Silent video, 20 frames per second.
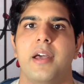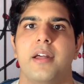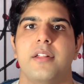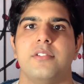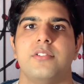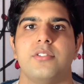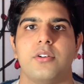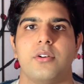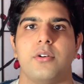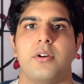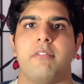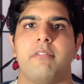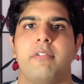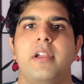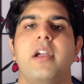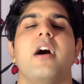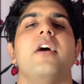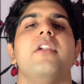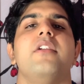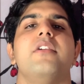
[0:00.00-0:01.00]
And so if
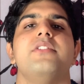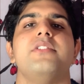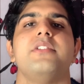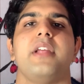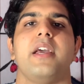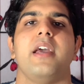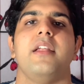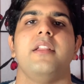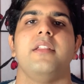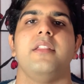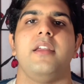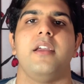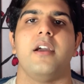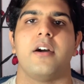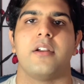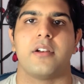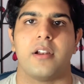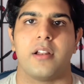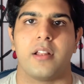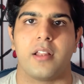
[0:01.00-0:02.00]
we understand the
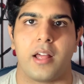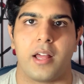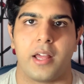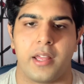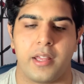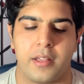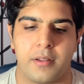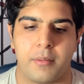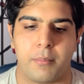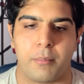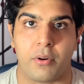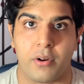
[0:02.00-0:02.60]
underlying